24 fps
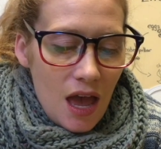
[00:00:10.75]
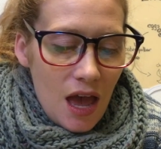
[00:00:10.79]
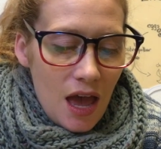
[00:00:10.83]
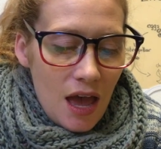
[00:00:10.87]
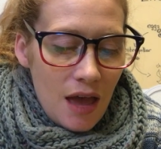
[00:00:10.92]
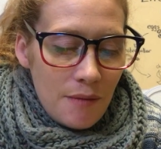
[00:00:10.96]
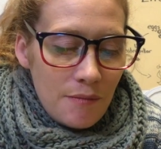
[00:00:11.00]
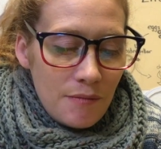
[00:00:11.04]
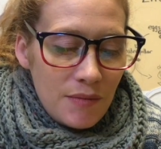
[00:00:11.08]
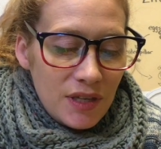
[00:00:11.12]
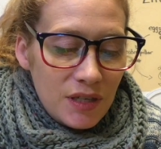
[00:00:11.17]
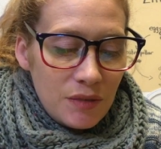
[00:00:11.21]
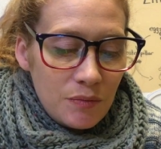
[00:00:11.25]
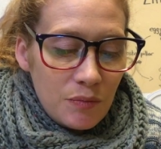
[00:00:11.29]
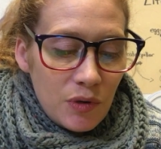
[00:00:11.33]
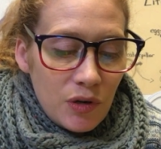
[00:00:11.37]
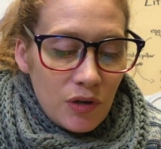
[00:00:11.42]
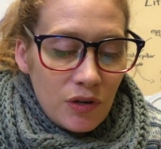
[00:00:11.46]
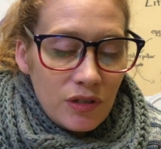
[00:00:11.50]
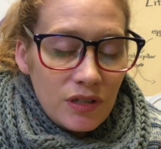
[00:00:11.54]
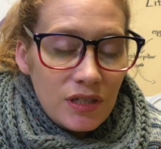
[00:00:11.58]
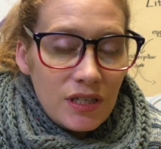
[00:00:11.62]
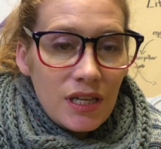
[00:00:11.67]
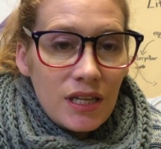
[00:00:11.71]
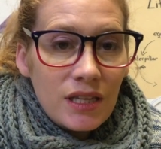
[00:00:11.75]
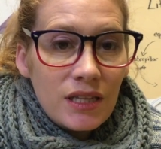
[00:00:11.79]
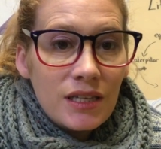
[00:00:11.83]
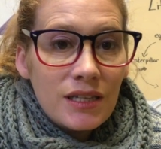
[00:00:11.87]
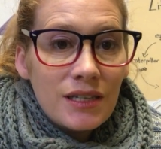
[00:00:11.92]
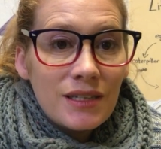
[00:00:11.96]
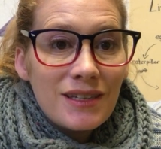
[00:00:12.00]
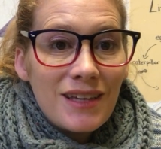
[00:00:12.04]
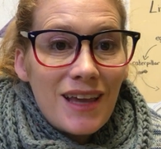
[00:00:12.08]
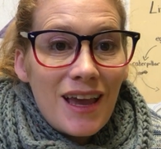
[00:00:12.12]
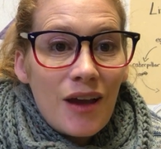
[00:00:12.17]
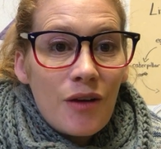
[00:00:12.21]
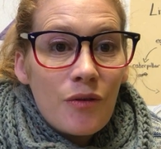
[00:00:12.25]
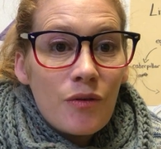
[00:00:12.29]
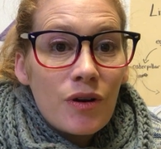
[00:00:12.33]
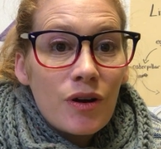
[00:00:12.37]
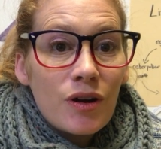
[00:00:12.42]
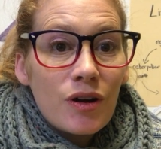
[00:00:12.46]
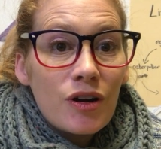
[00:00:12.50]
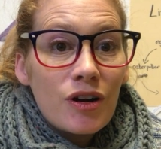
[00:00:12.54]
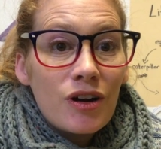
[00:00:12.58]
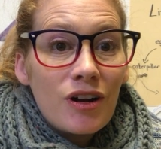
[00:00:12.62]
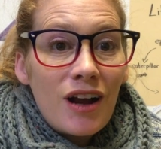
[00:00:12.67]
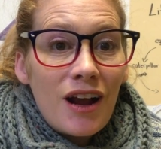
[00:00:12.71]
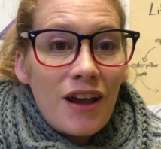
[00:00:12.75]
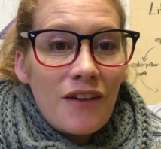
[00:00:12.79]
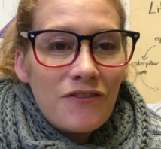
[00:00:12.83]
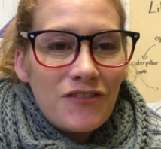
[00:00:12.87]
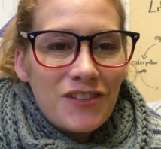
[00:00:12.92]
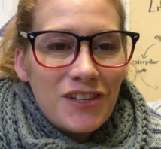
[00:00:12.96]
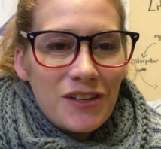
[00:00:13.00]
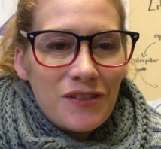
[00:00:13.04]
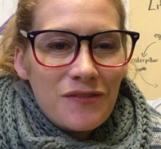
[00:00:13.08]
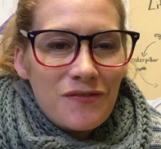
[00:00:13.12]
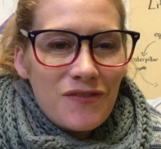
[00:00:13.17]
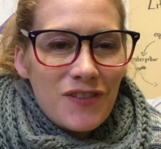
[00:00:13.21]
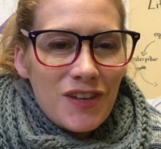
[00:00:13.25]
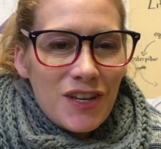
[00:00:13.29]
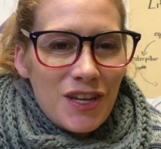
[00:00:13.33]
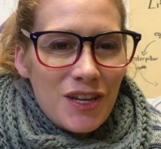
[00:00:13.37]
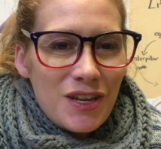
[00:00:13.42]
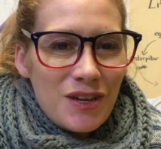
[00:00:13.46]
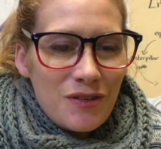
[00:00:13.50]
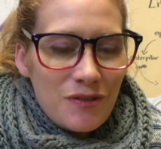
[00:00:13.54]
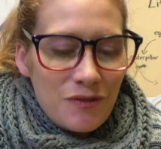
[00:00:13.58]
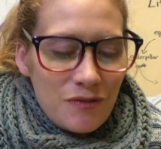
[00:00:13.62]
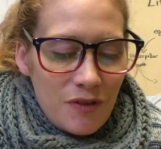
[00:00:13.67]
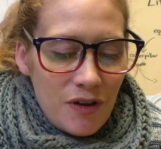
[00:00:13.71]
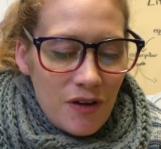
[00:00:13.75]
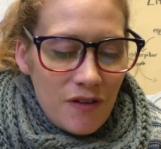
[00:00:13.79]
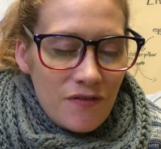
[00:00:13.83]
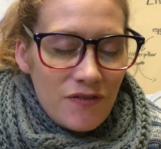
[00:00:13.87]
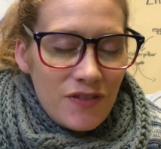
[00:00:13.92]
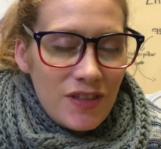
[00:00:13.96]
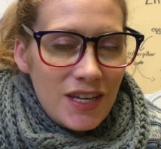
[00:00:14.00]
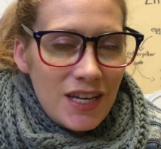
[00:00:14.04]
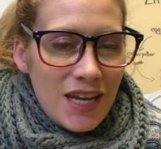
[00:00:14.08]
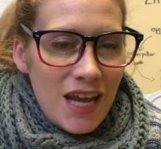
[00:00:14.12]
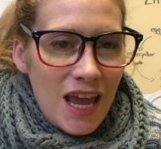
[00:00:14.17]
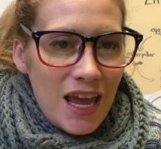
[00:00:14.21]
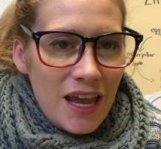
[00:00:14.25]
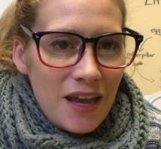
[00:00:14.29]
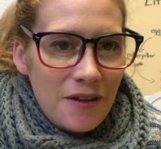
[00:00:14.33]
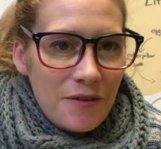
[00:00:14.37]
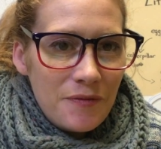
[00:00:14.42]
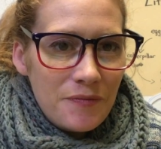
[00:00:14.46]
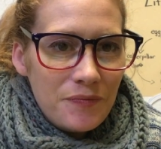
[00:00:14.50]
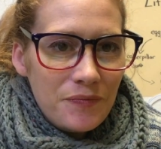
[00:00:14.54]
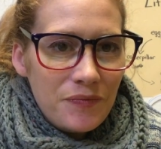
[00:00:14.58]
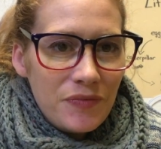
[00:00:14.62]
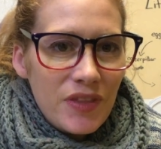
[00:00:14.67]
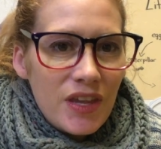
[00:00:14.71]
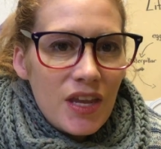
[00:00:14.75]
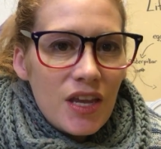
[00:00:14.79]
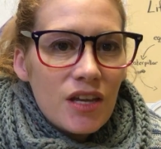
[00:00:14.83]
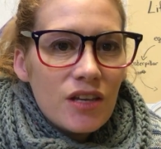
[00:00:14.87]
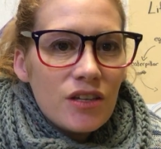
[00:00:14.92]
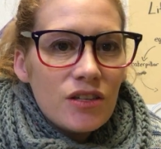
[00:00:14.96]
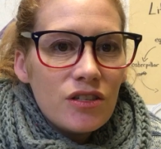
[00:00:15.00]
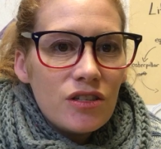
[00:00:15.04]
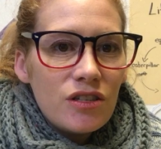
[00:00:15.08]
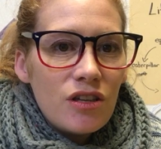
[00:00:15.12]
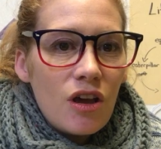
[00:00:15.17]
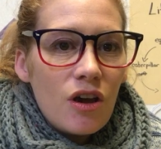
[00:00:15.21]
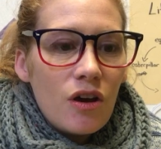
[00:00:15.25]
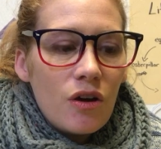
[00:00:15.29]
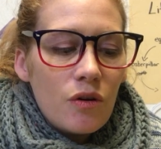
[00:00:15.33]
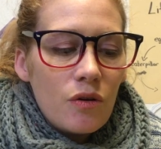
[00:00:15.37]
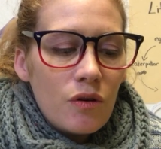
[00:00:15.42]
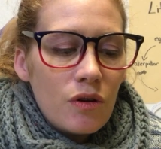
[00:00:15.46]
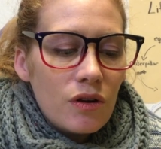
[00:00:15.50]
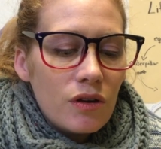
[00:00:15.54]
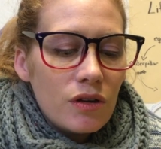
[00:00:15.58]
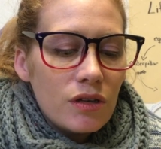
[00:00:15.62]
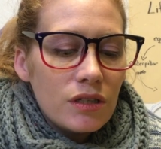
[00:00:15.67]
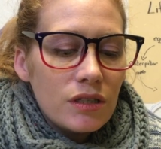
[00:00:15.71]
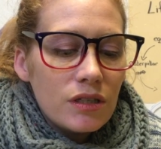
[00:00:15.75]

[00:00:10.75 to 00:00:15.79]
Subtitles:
I'm Miss Burns, and this is our crafting video of the day. So,